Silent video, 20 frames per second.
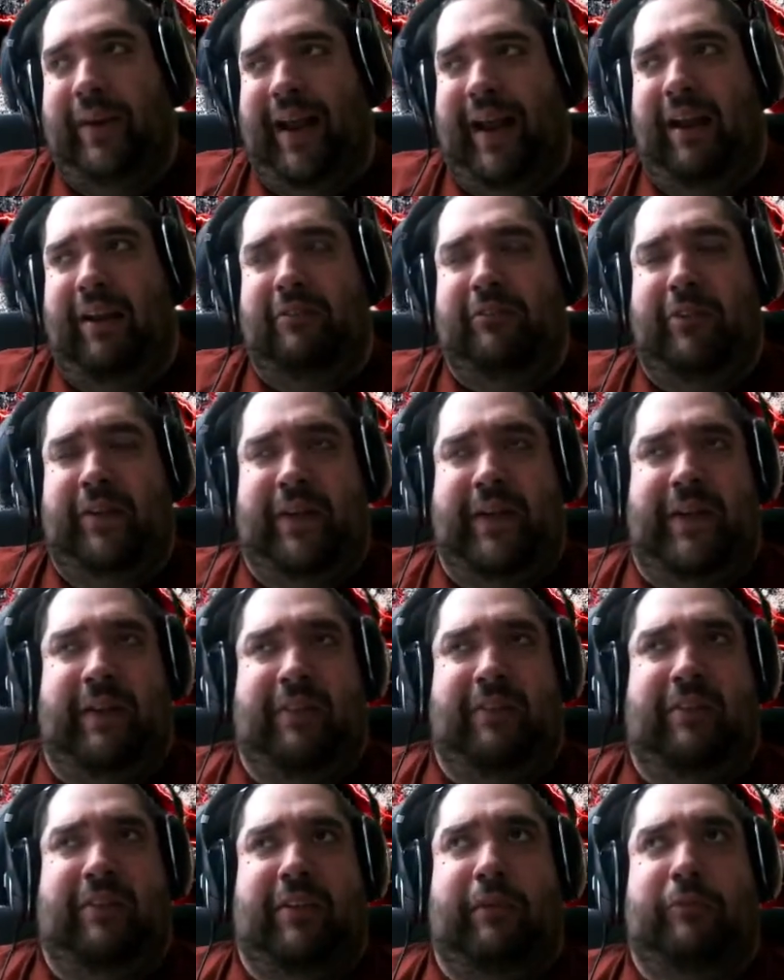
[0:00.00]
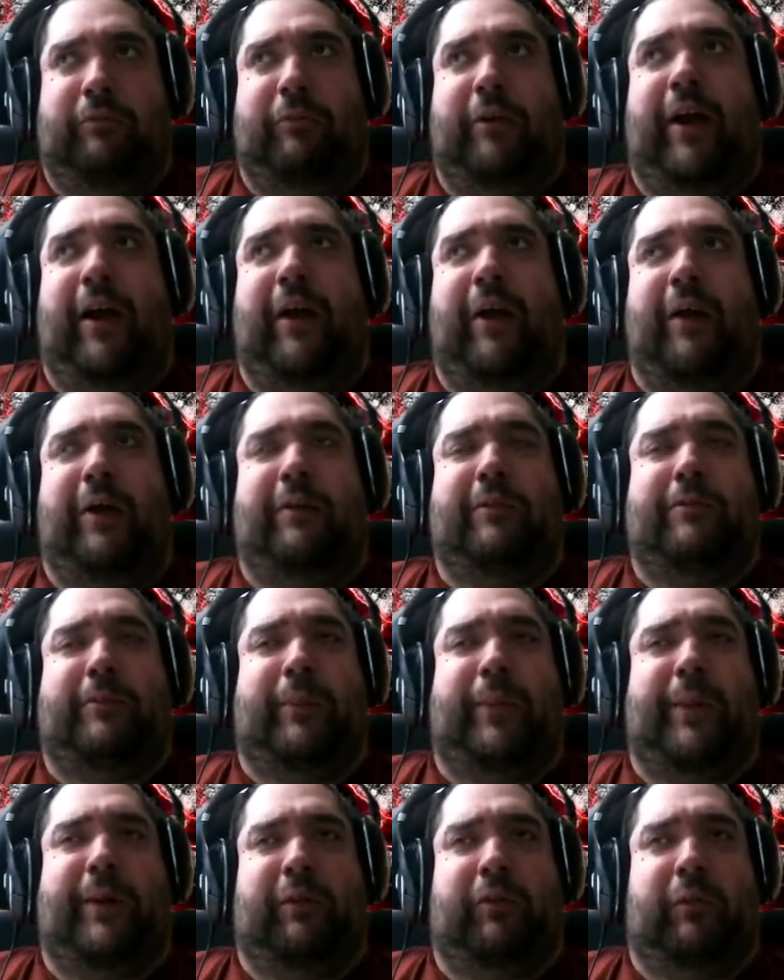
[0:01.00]
everything's on fire,
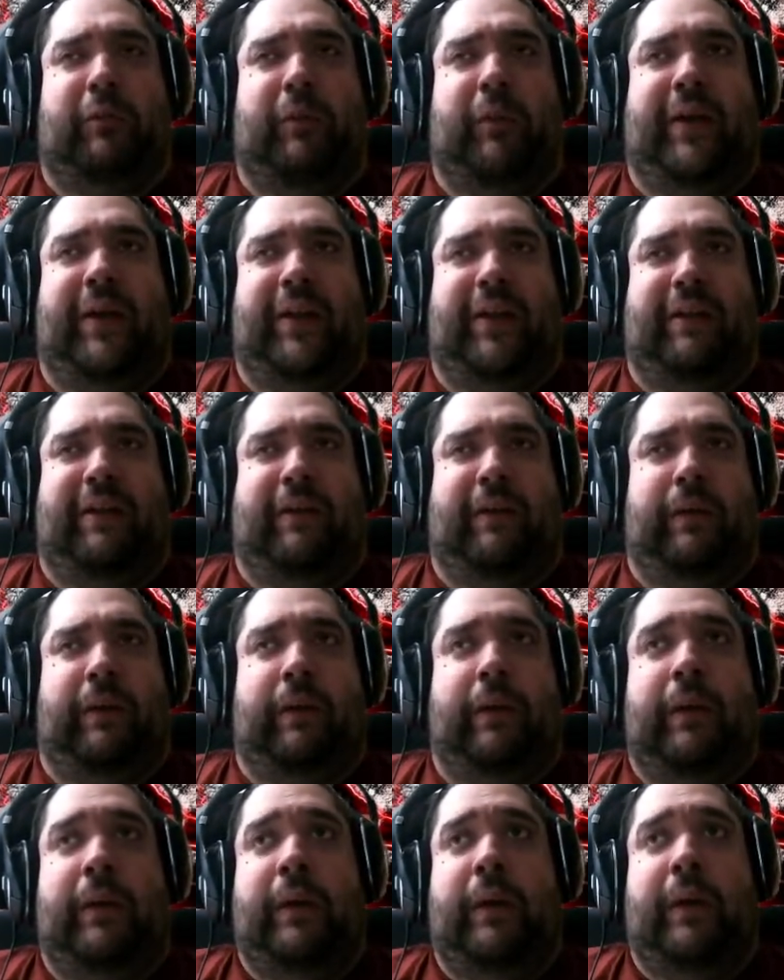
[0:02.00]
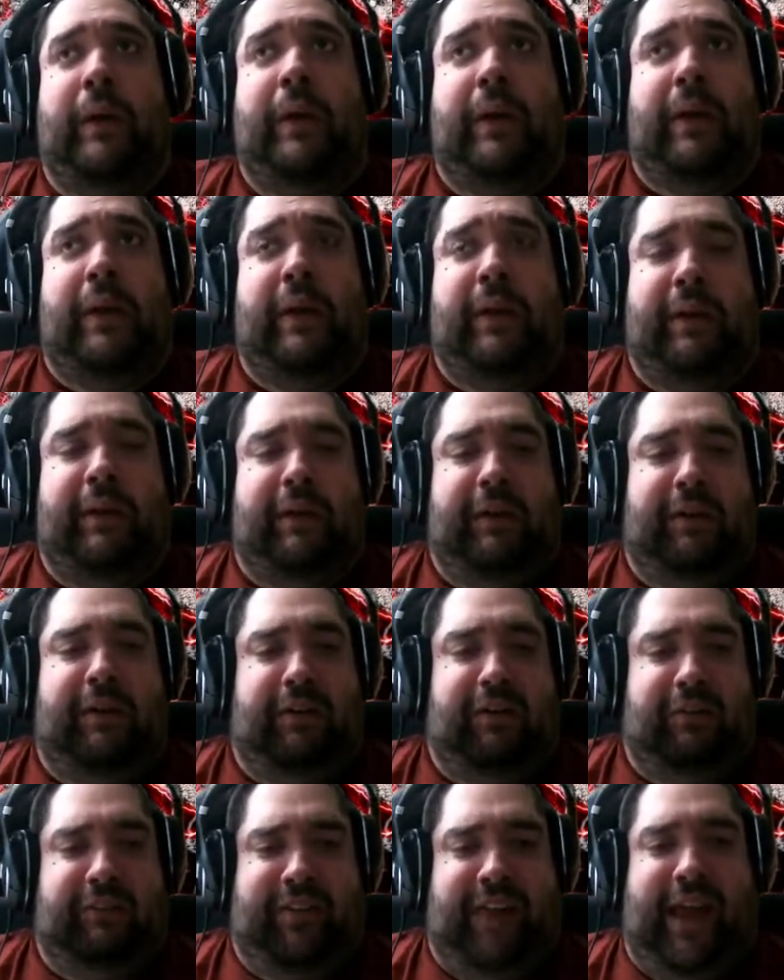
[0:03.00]
everybody's running, and
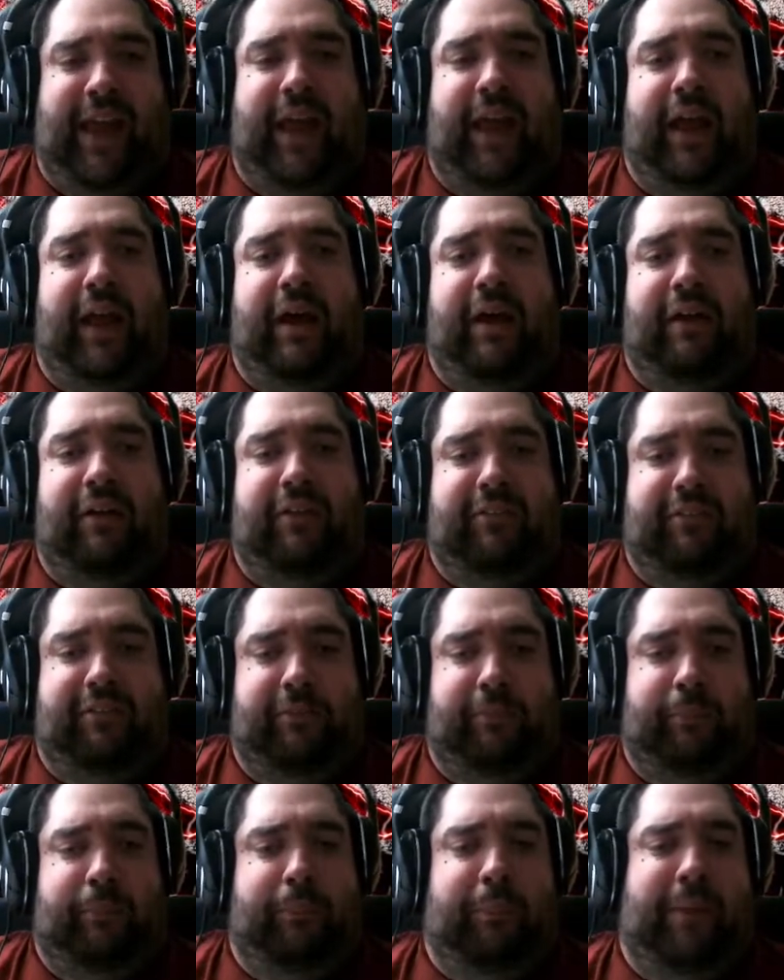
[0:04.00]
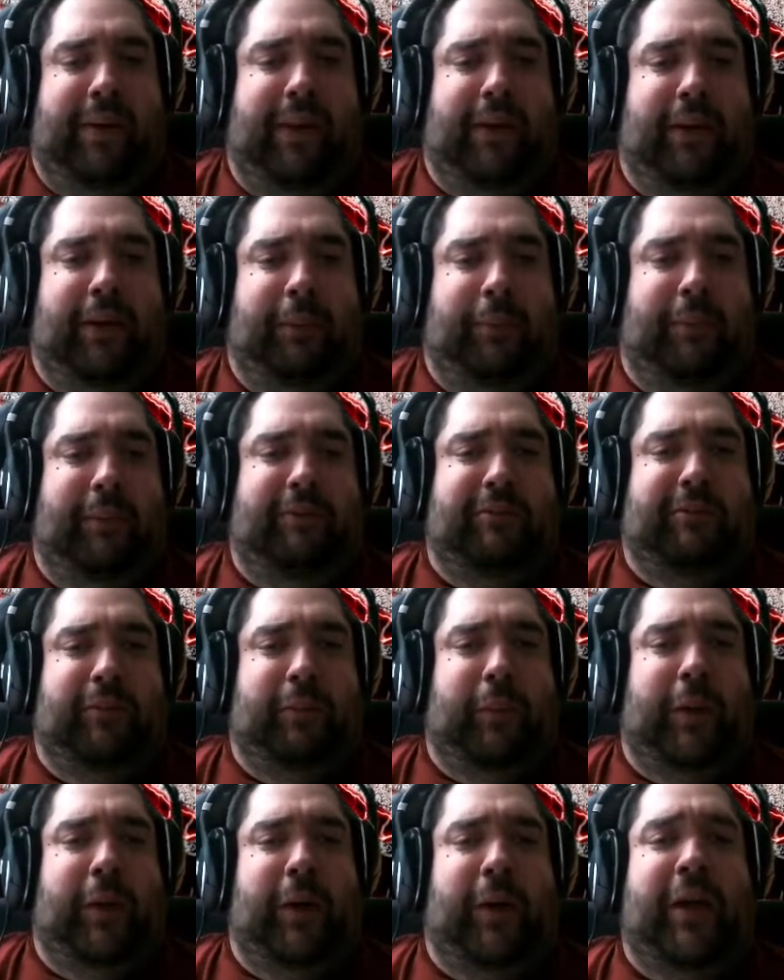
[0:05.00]
there's chaos, bedlam
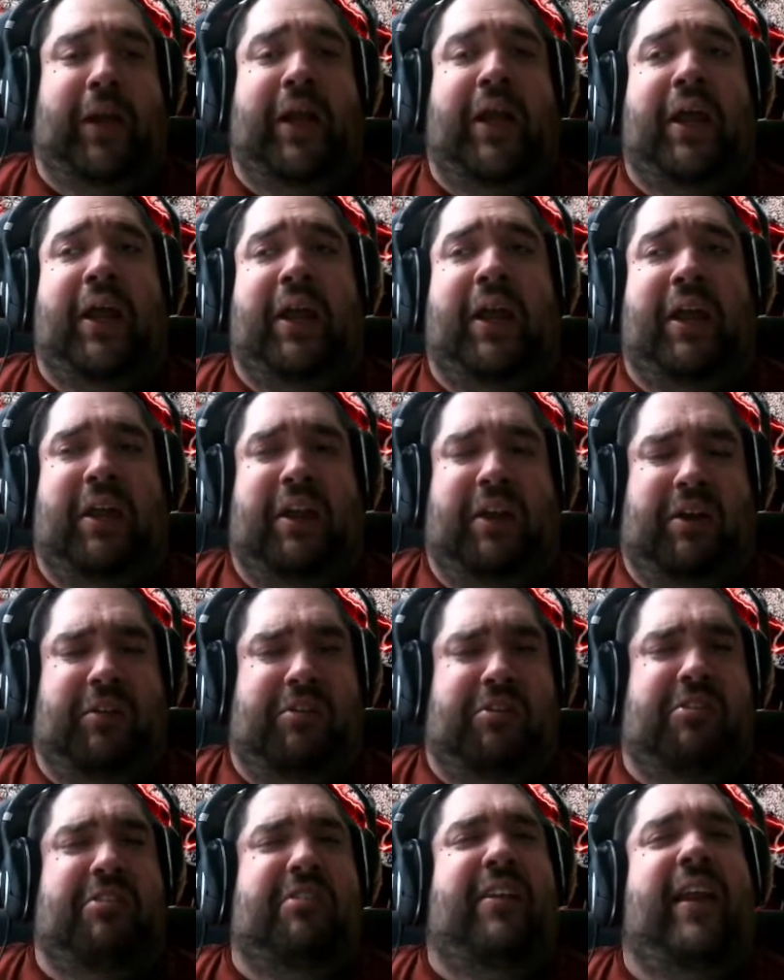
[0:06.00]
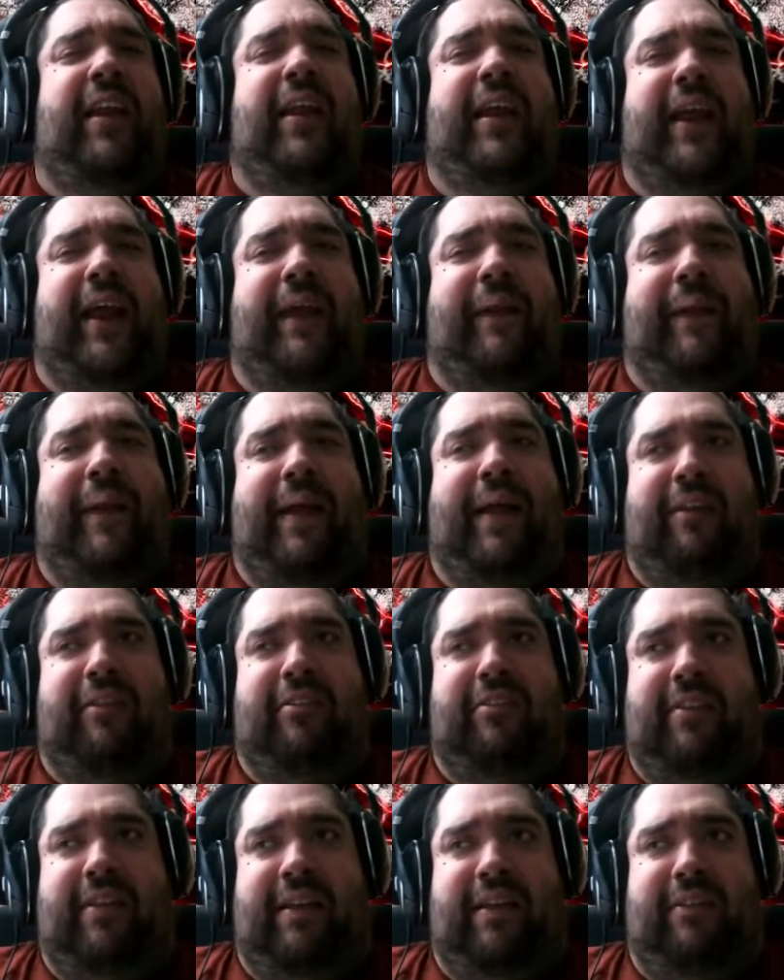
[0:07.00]
everywhere. You just didn't get that
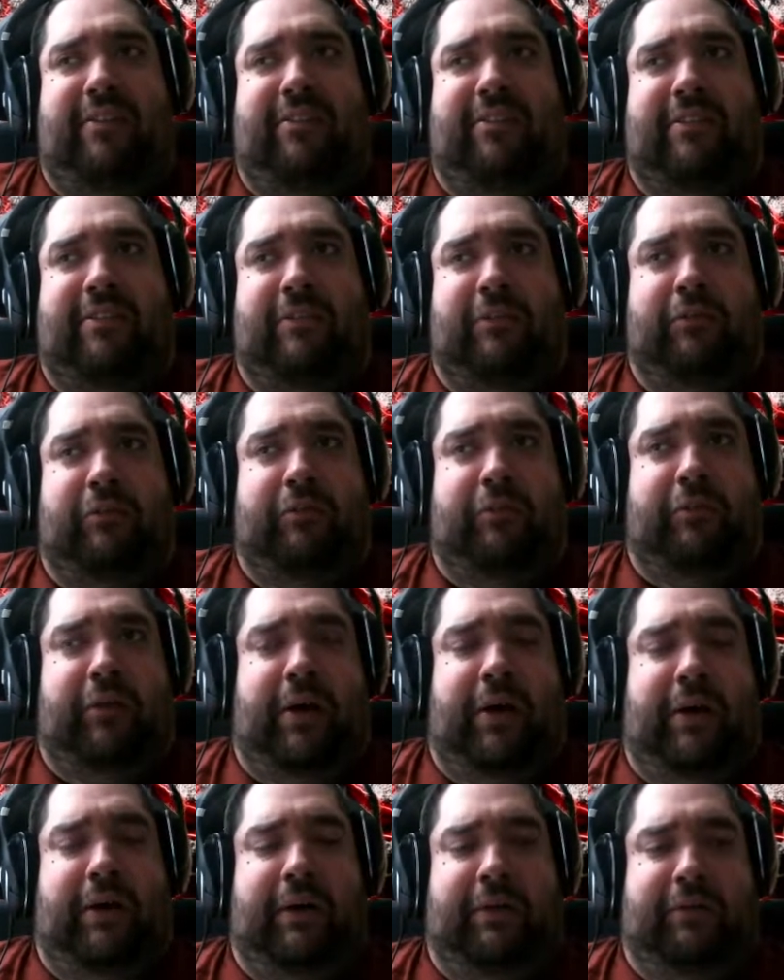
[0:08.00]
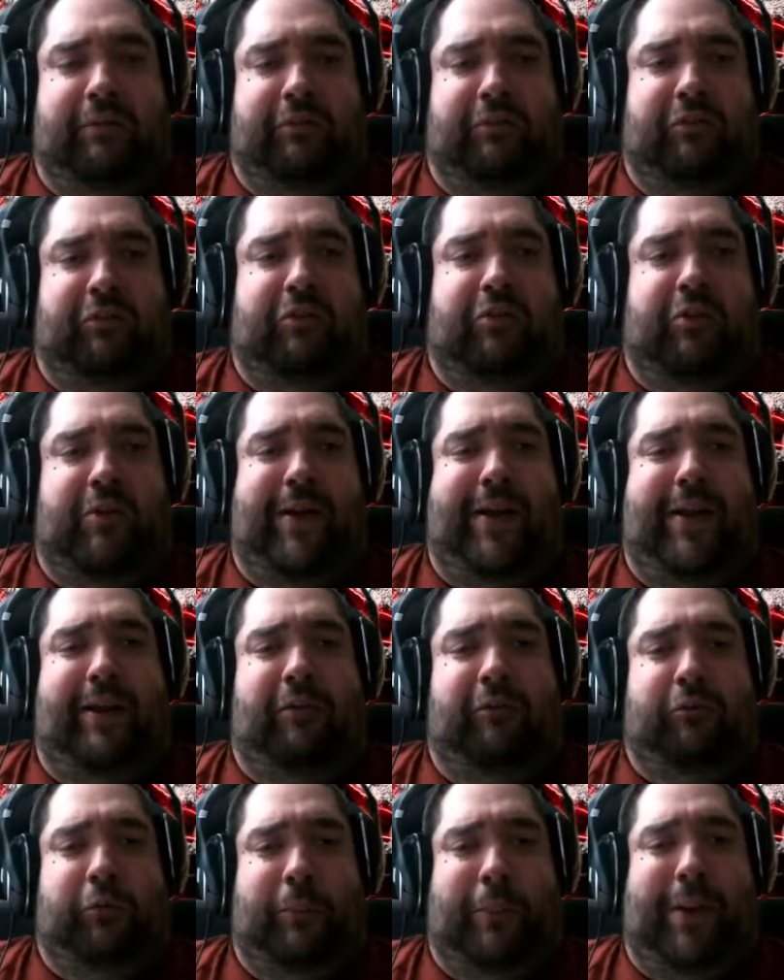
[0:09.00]
sense of dread
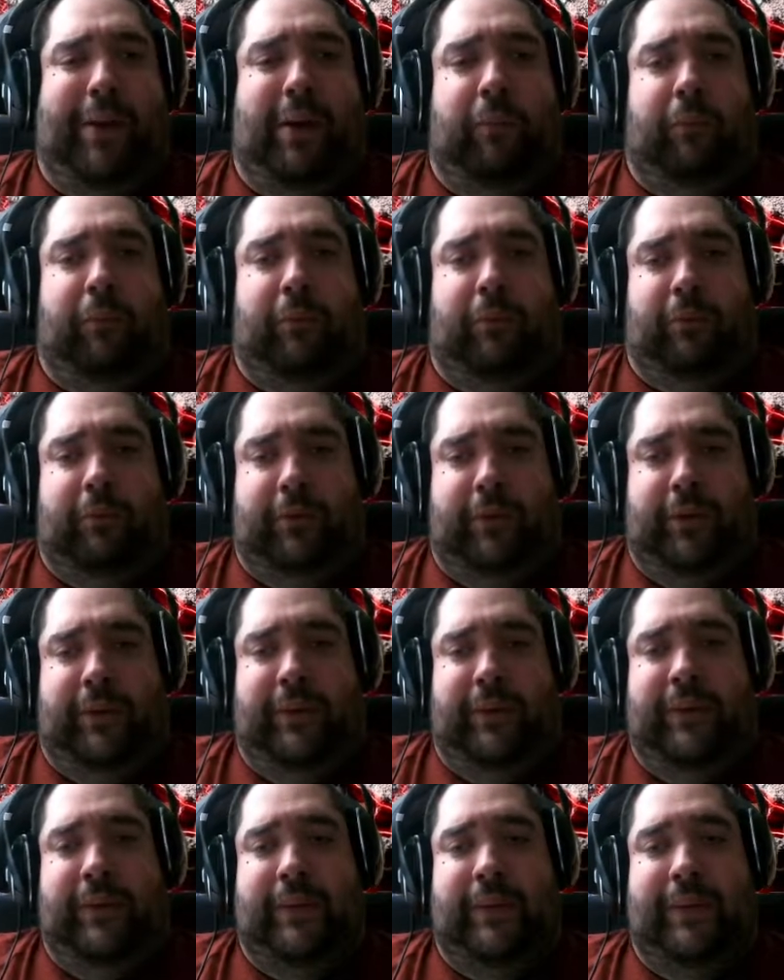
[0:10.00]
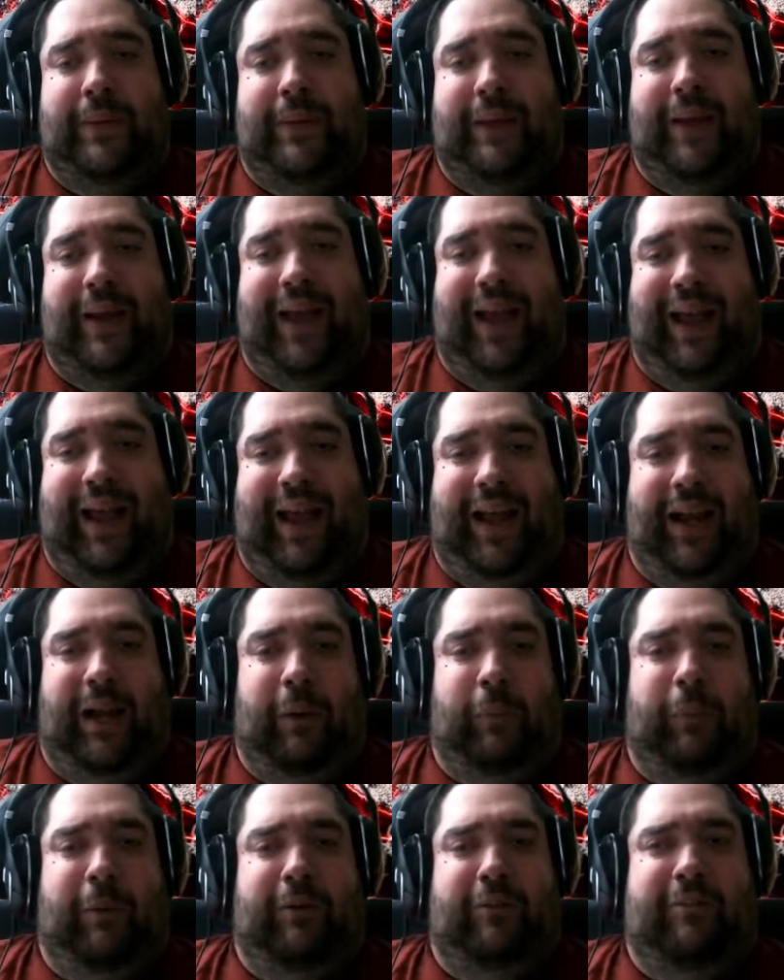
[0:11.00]
from Outworld, and I
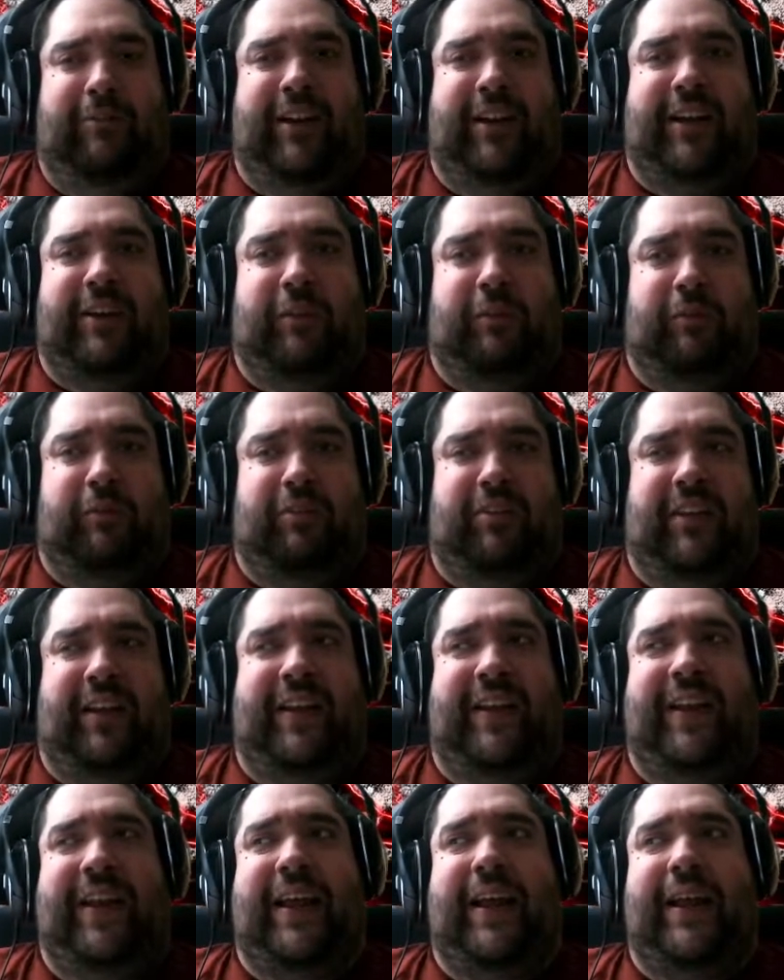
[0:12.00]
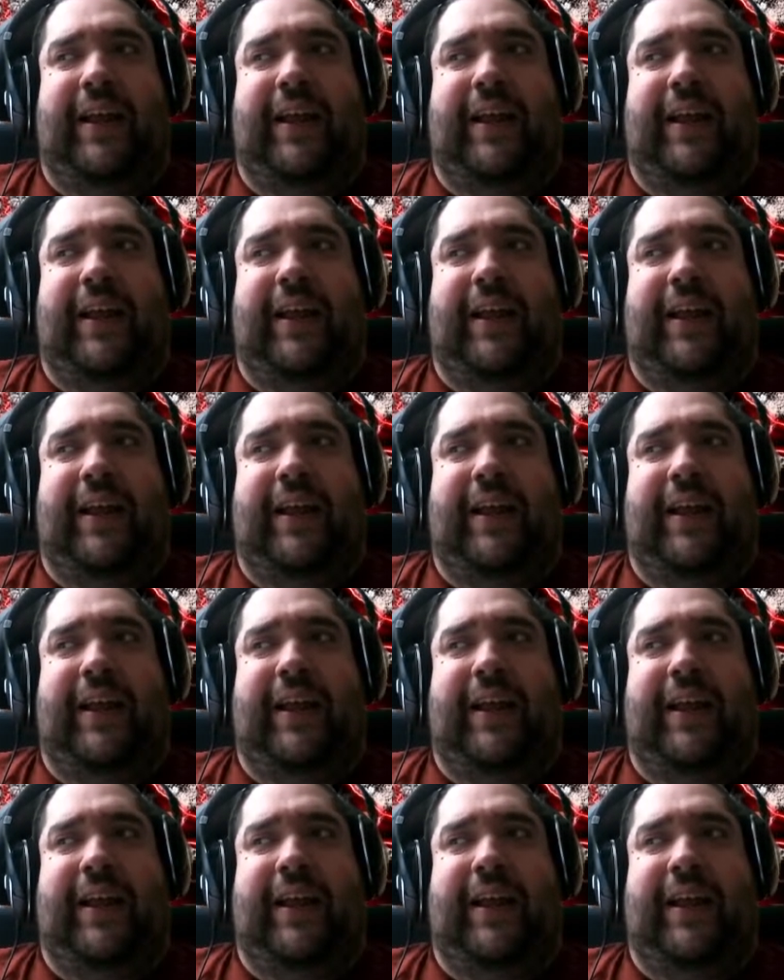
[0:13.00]
would have liked to have seen that.